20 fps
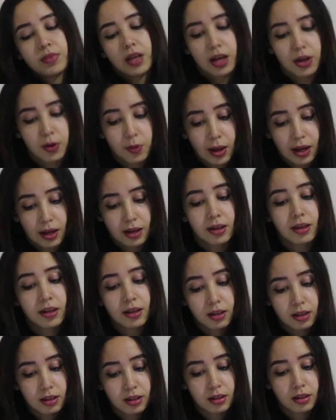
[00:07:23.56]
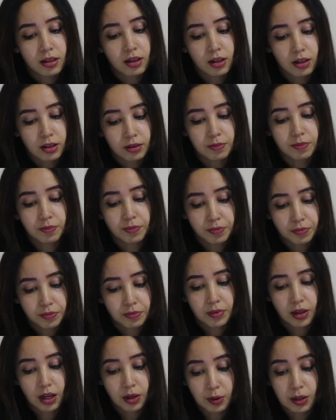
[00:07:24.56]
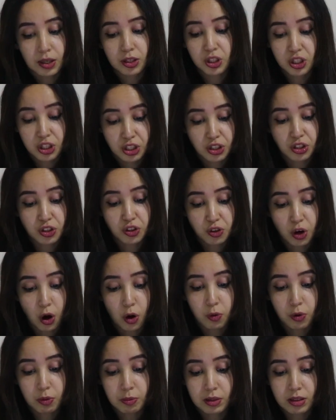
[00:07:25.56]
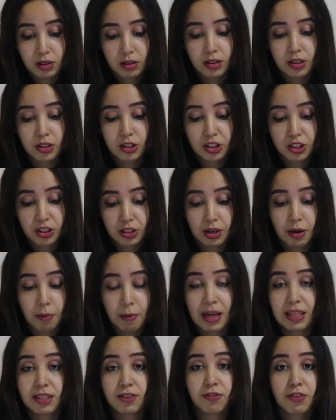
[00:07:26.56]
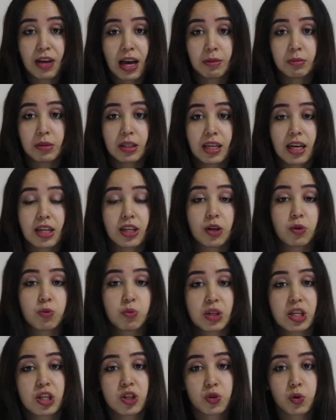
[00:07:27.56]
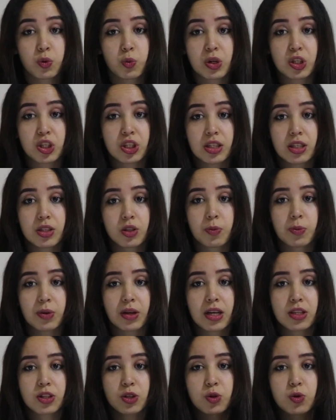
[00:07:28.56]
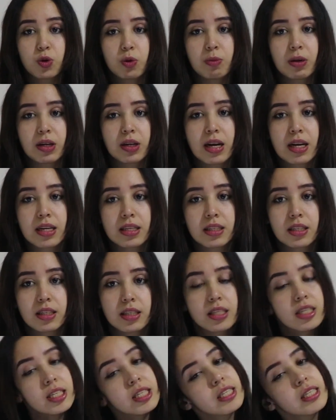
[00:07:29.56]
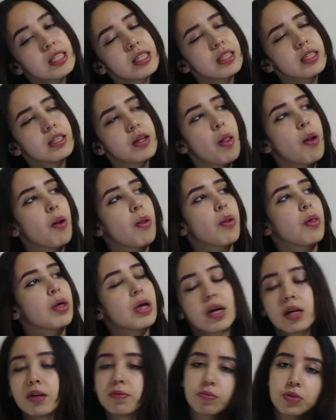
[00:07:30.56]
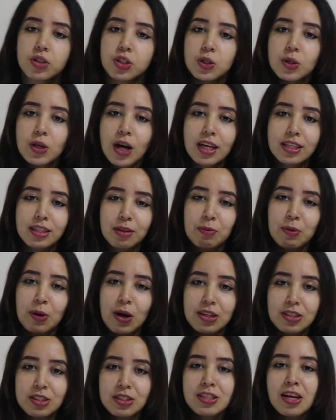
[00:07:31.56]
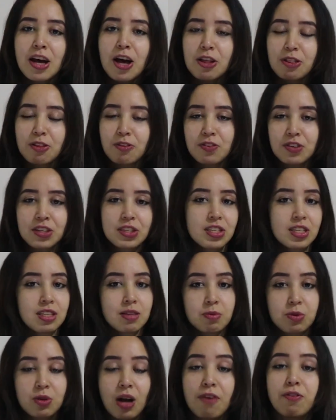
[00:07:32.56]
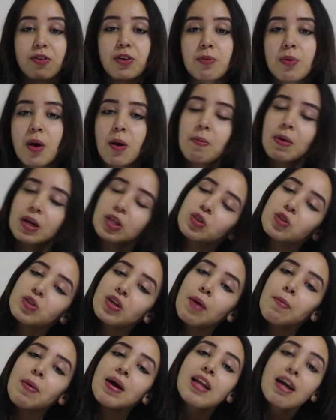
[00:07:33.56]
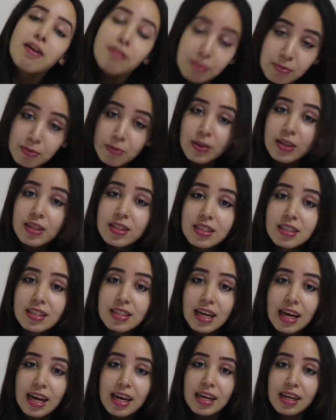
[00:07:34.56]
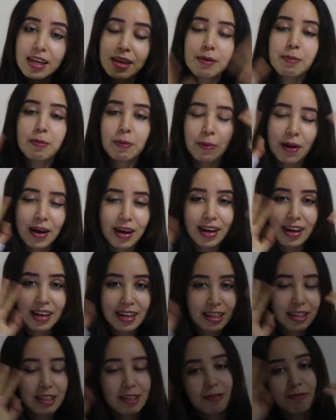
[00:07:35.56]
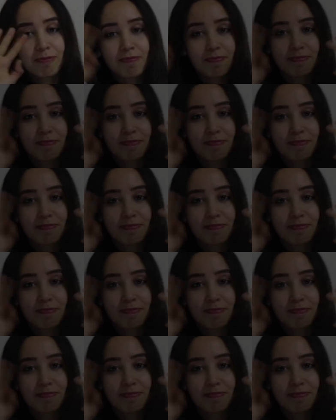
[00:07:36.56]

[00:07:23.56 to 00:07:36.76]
Anyway, anyway, she's a strong woman. This is an amazing family, and I really enjoyed watching this. Hope you guys enjoyed my reaction. Just see a little bit. See you guys in more others. Don't forget to subscribe, follow me on my Instagram, and have a blessed day. Bye bye.